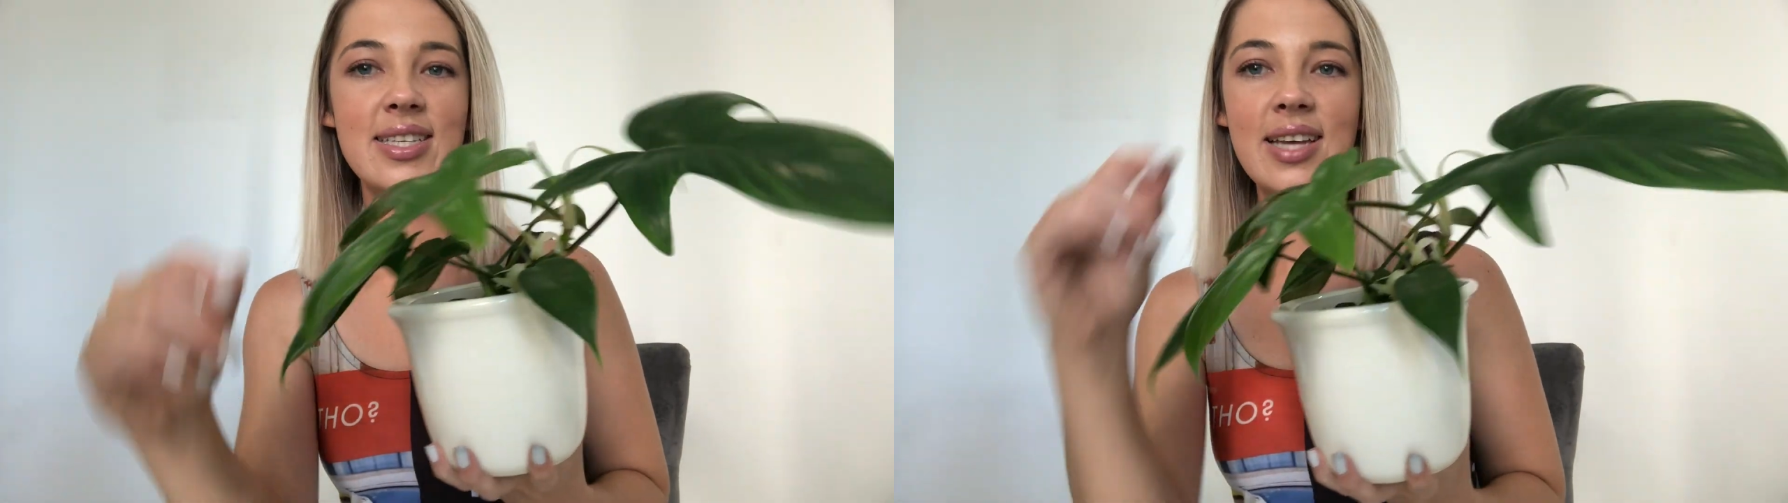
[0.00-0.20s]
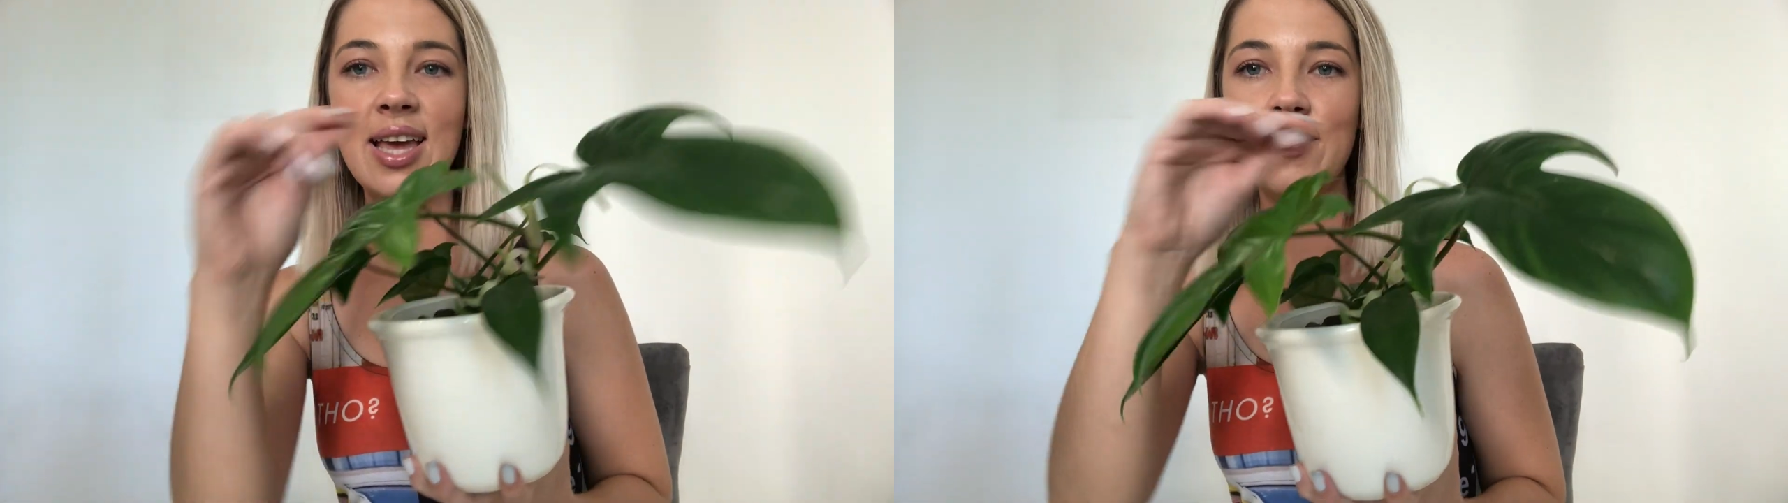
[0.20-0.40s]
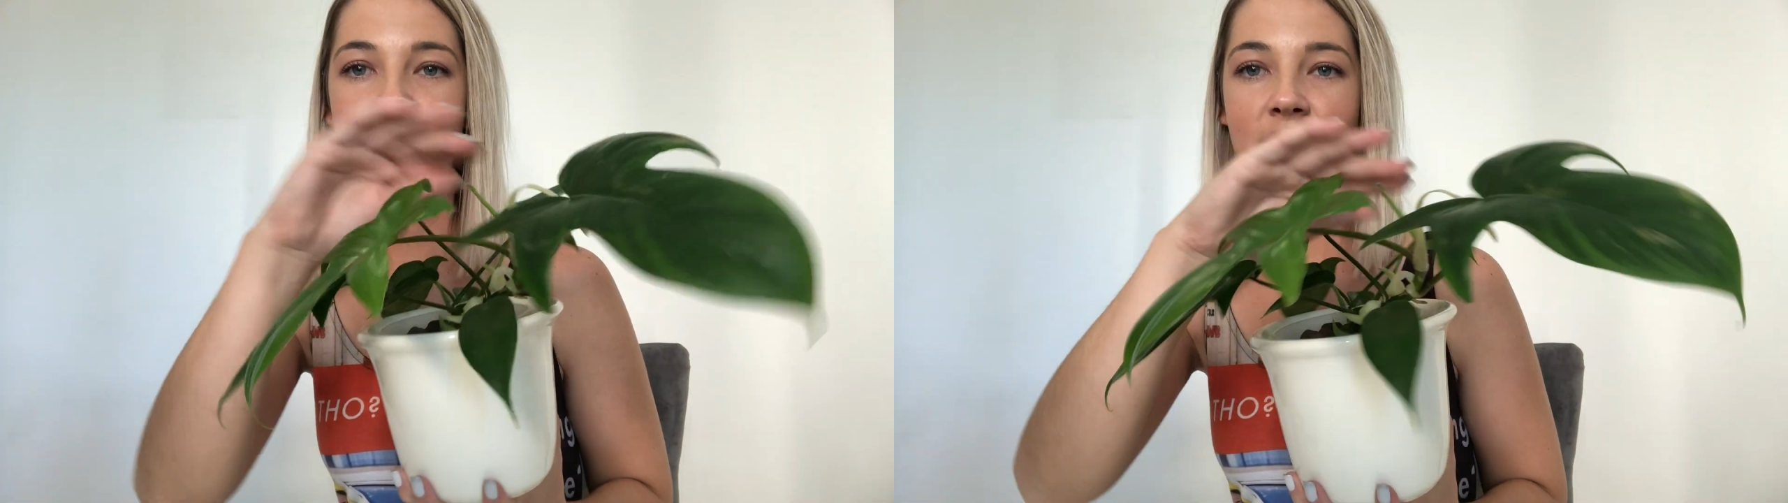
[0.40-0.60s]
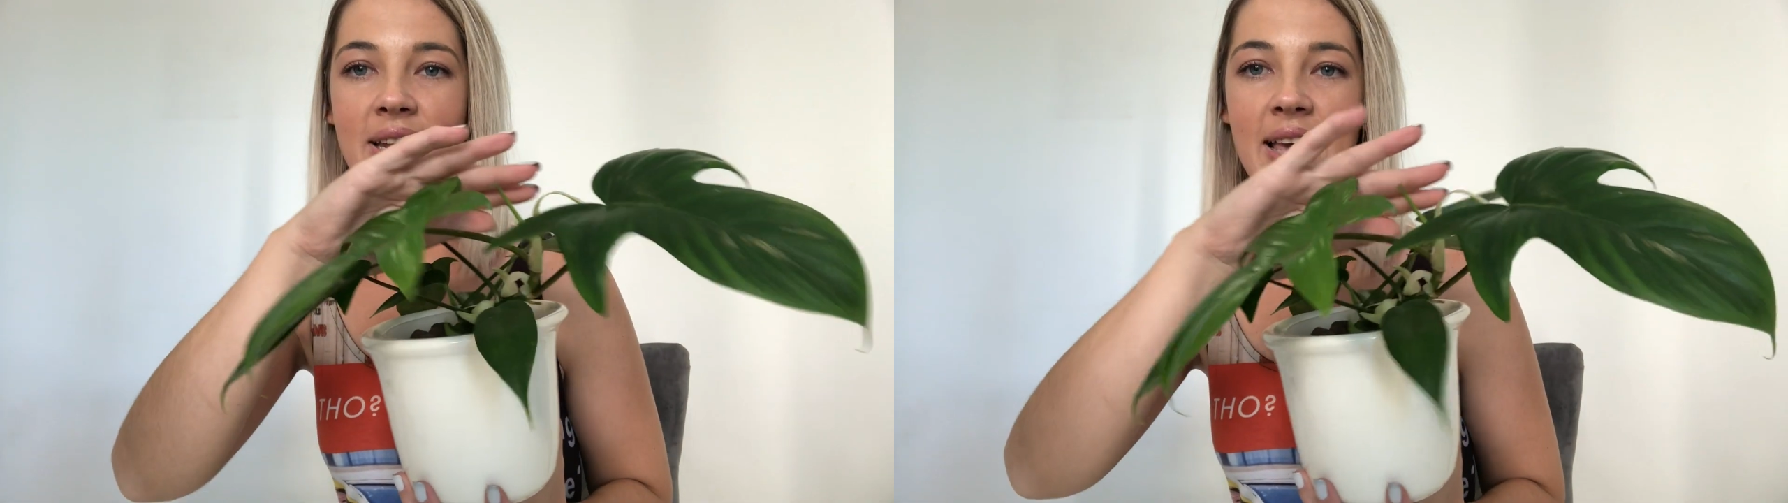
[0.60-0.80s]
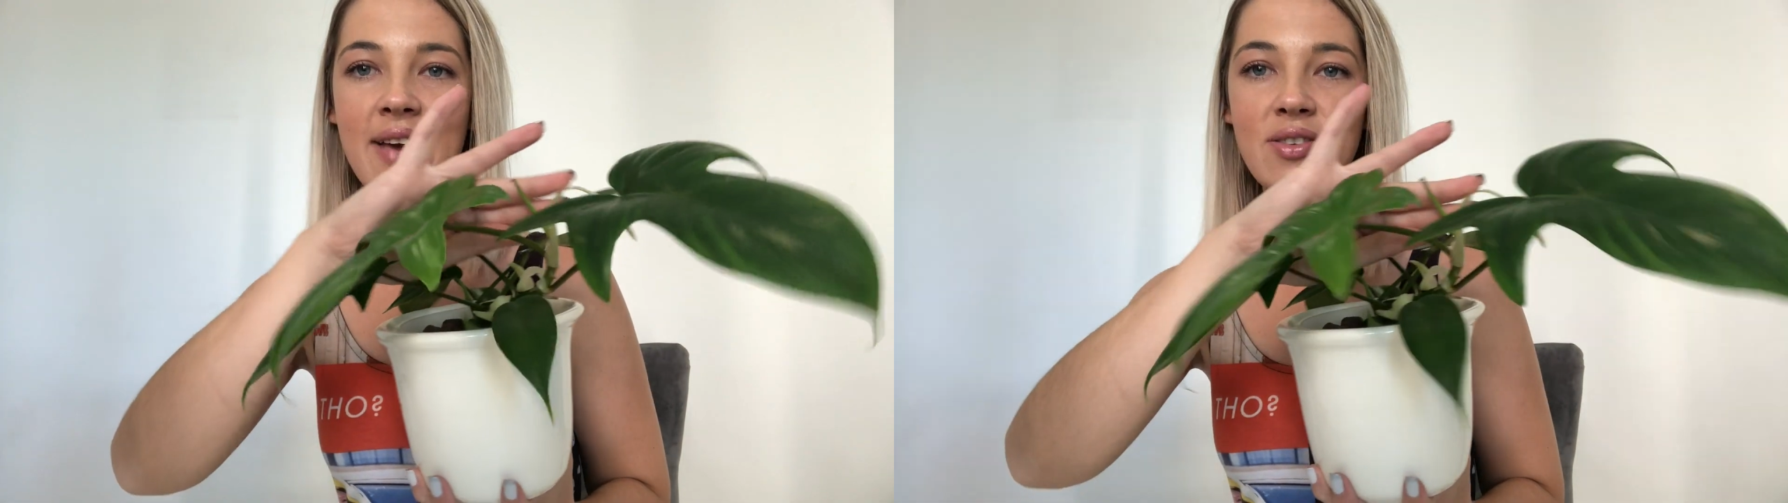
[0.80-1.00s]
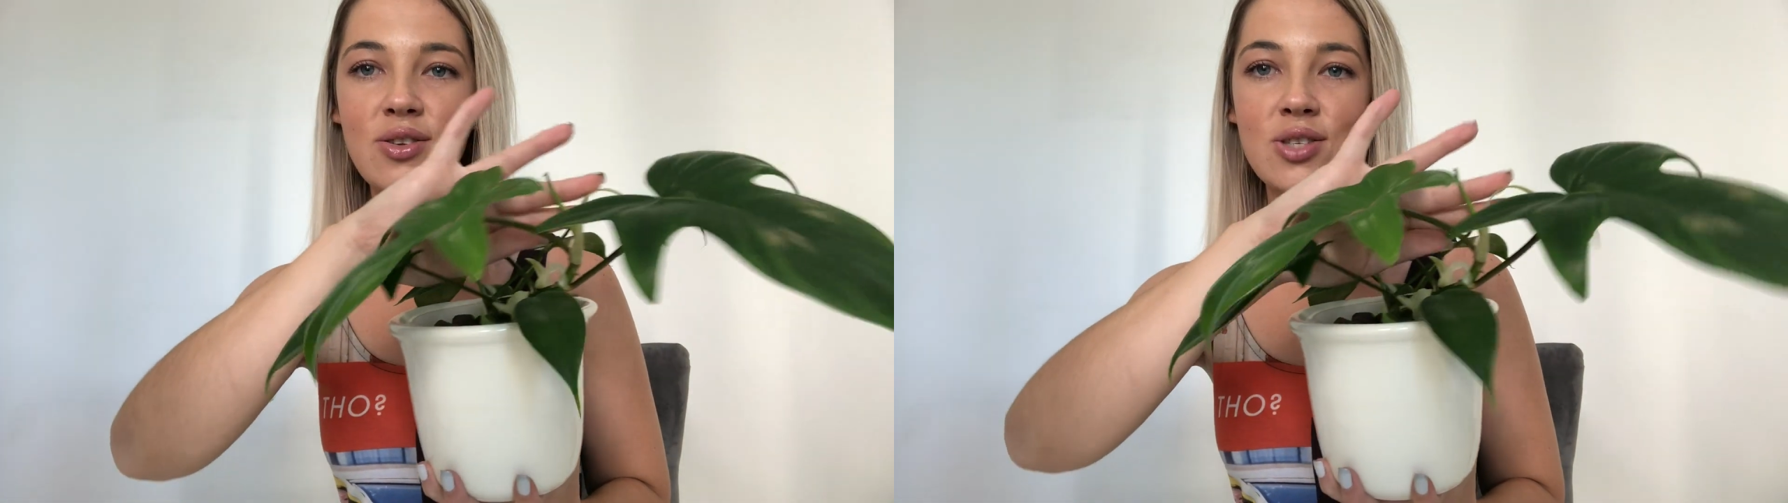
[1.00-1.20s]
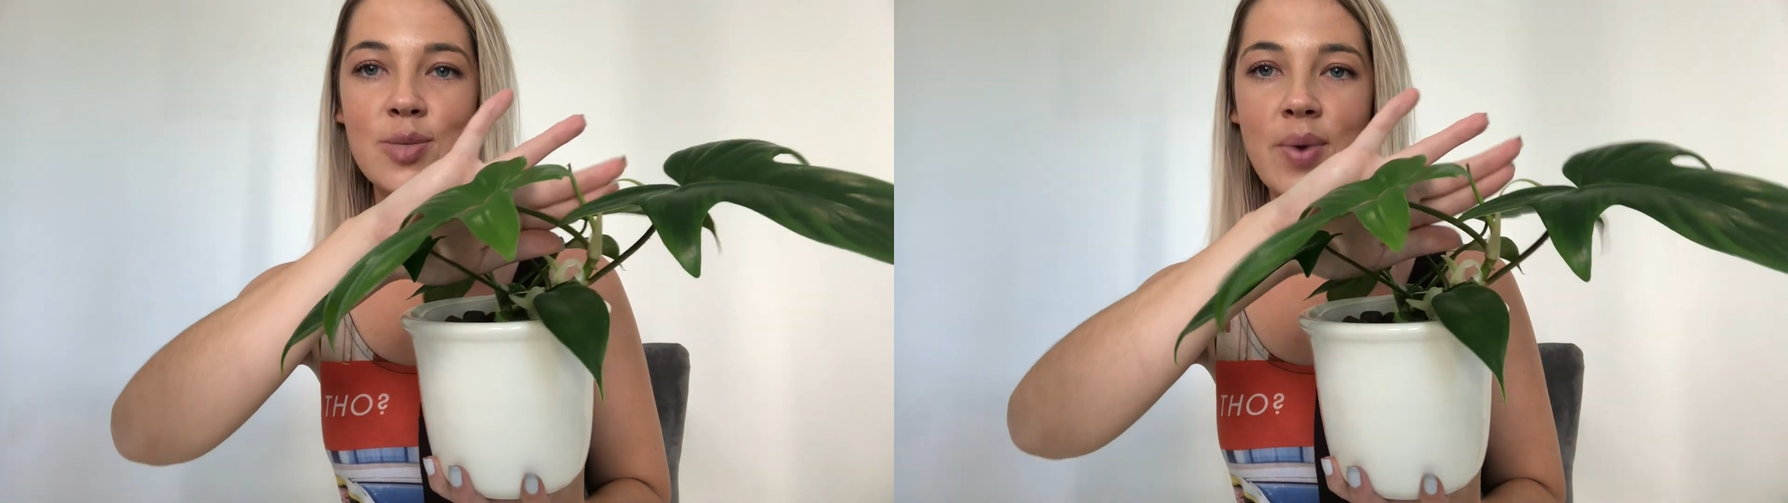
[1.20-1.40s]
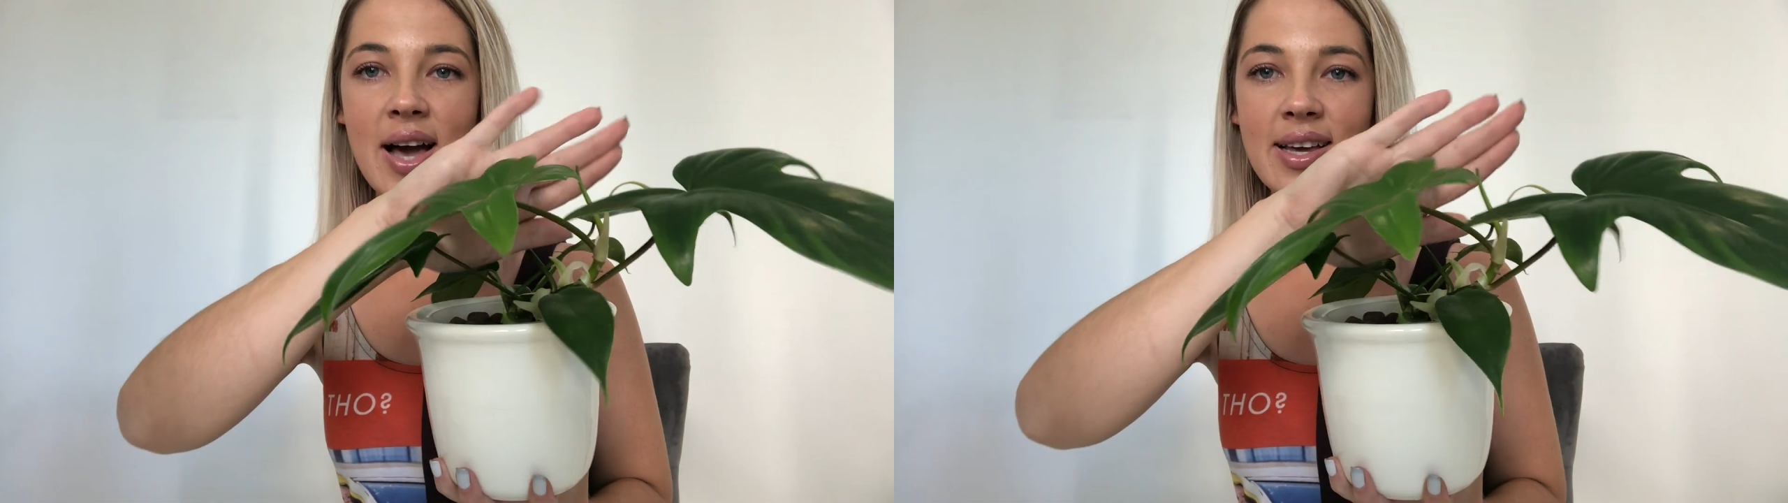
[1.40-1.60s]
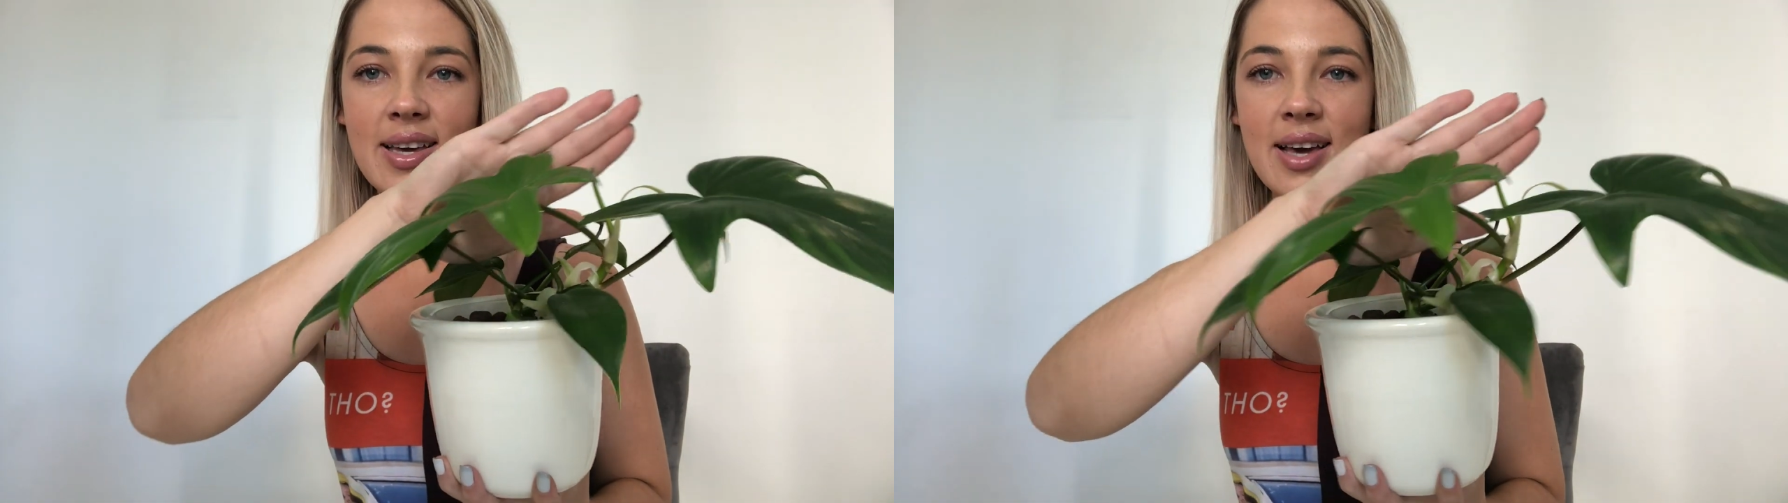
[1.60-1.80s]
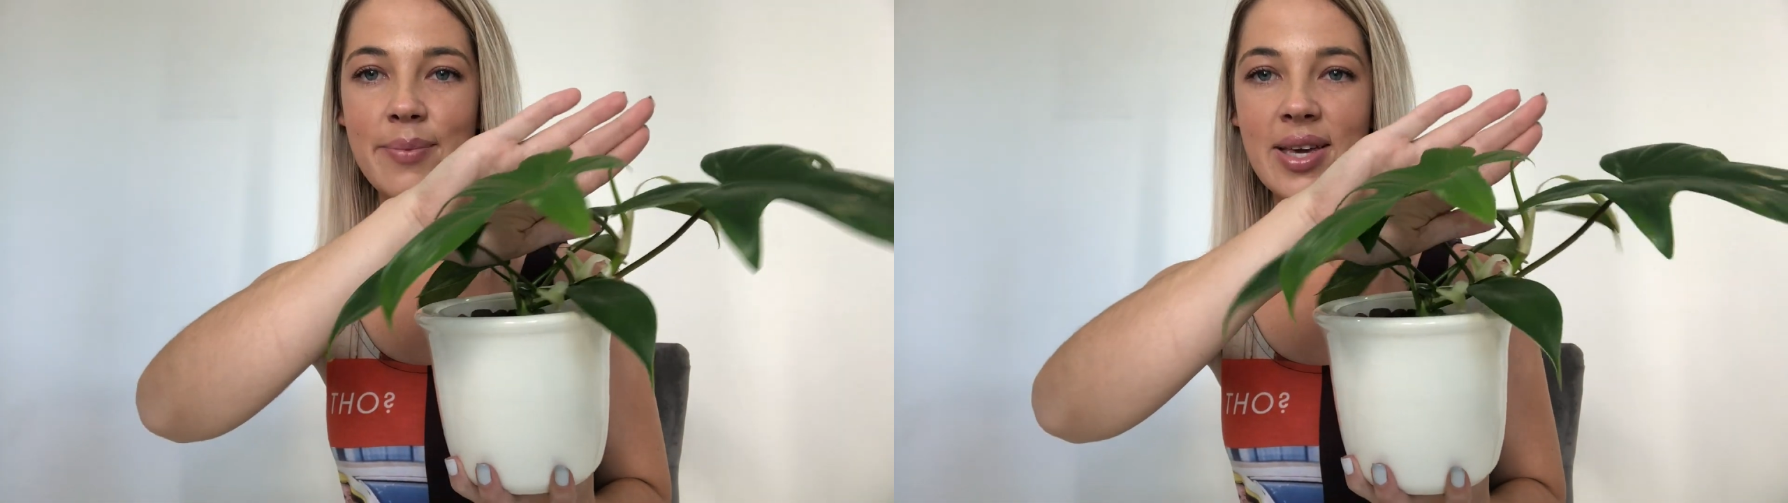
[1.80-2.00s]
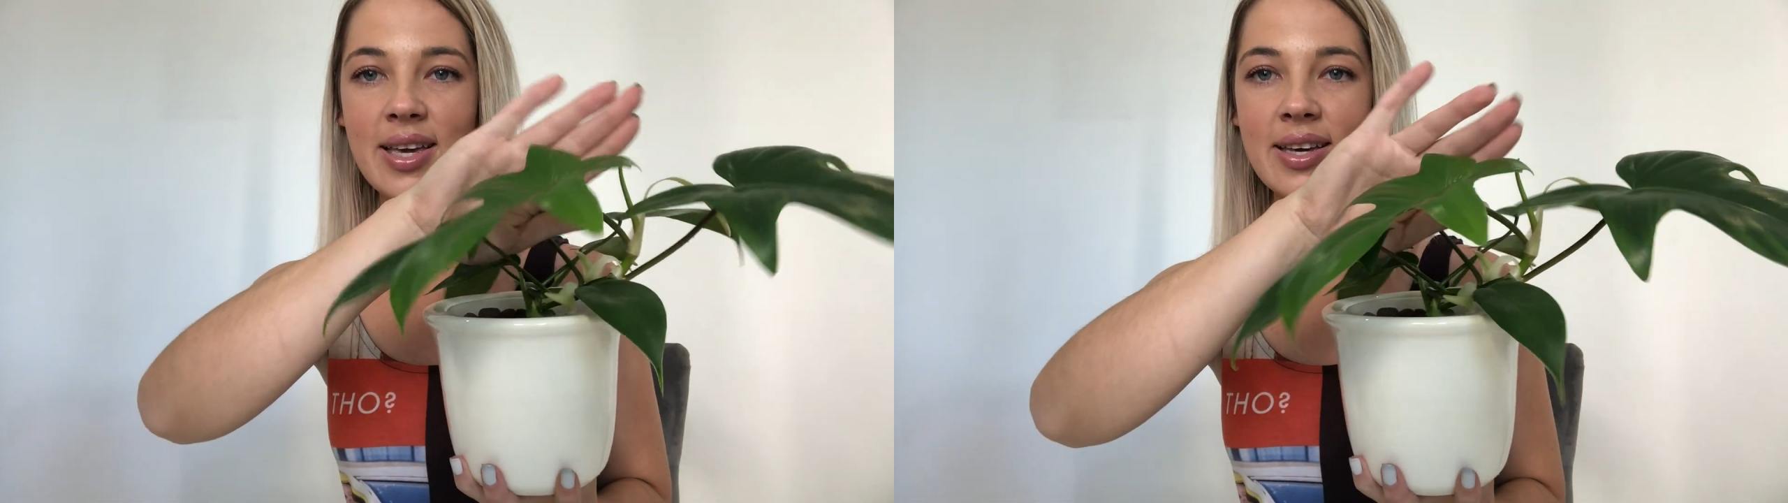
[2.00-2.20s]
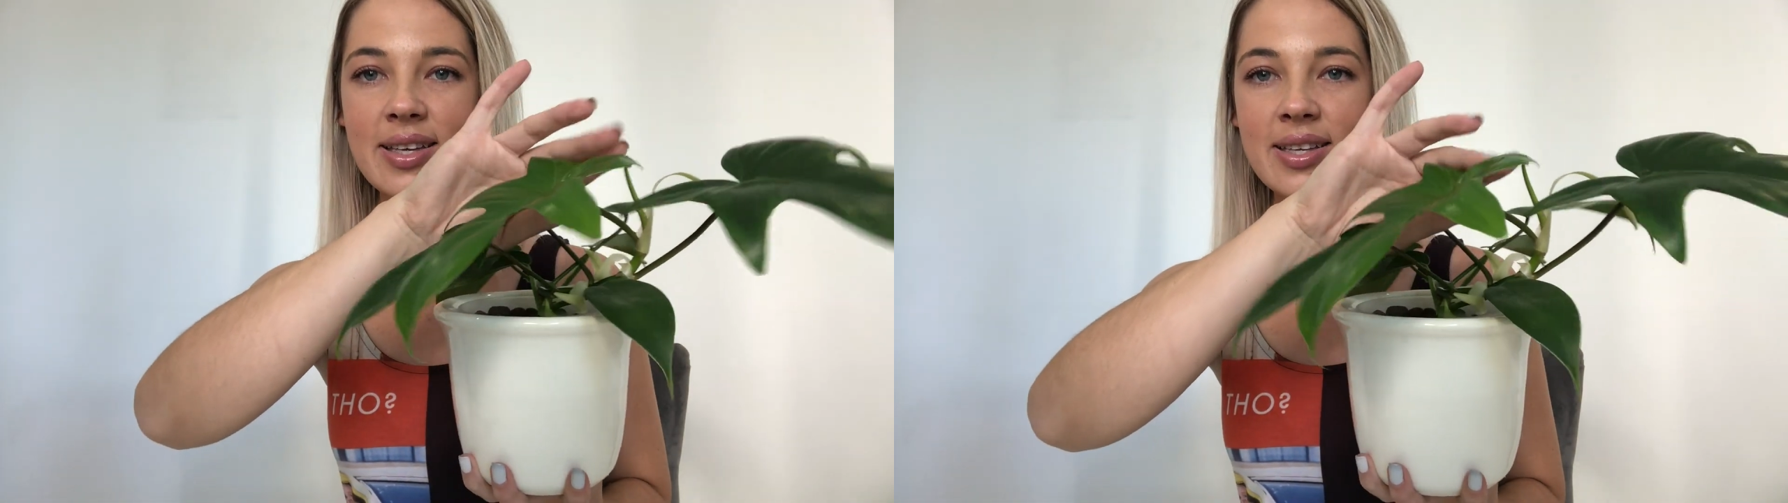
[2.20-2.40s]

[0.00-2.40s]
and we already have a new spike coming.